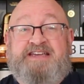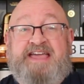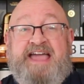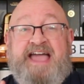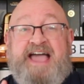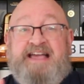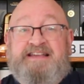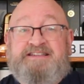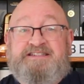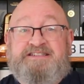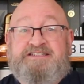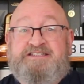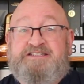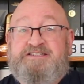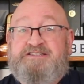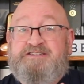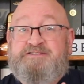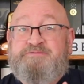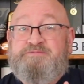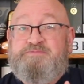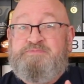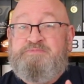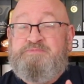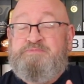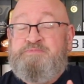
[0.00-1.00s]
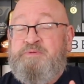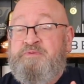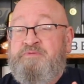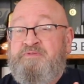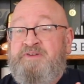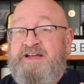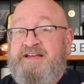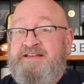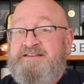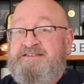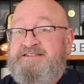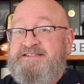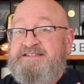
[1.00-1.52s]
Casks
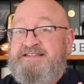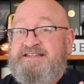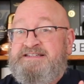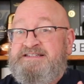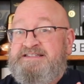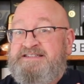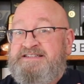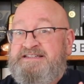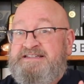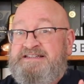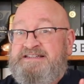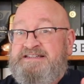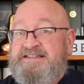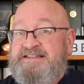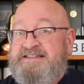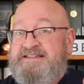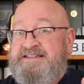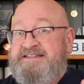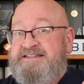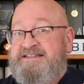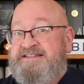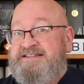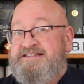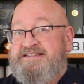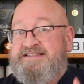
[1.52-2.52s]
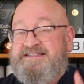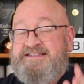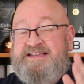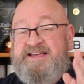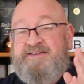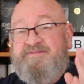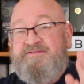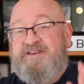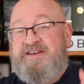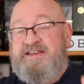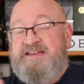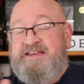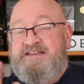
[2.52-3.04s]
provide 60,
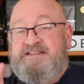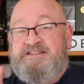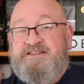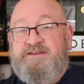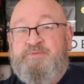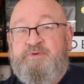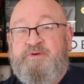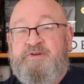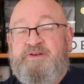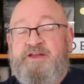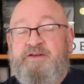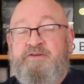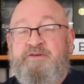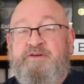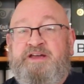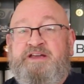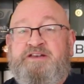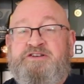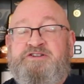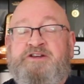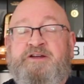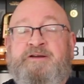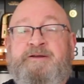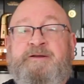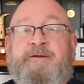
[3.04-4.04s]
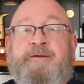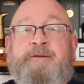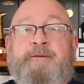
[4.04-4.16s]
70, somewhere in that range,